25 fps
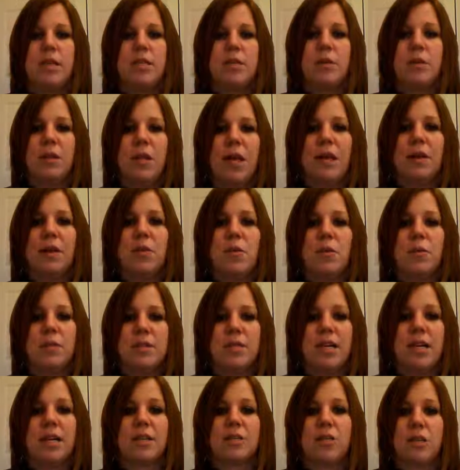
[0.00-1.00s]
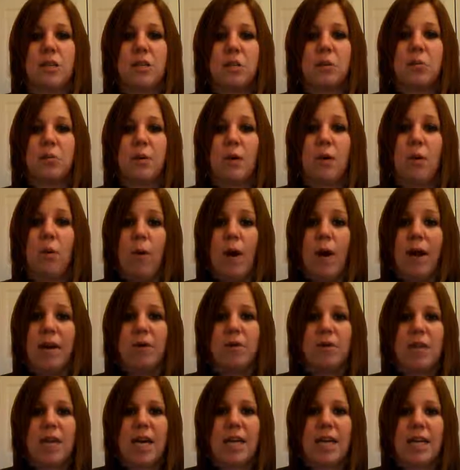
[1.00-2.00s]
So a lot of courts actually do
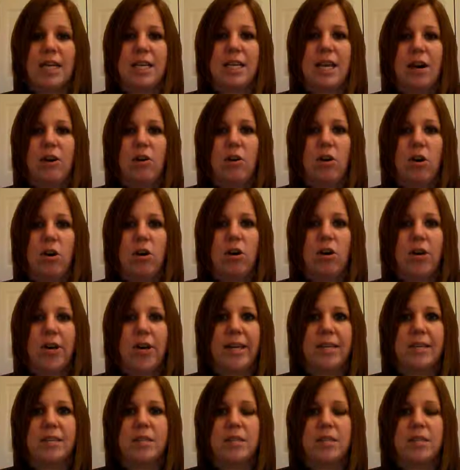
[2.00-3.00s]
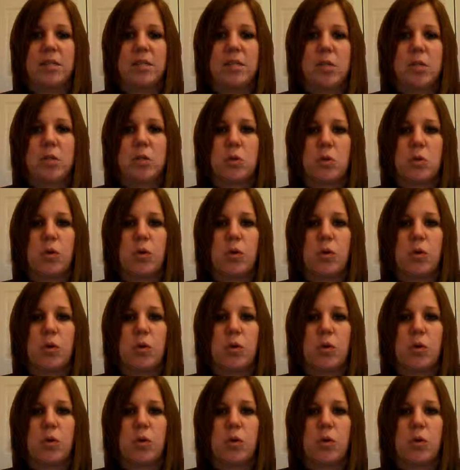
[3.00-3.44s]
require that in alcohol cases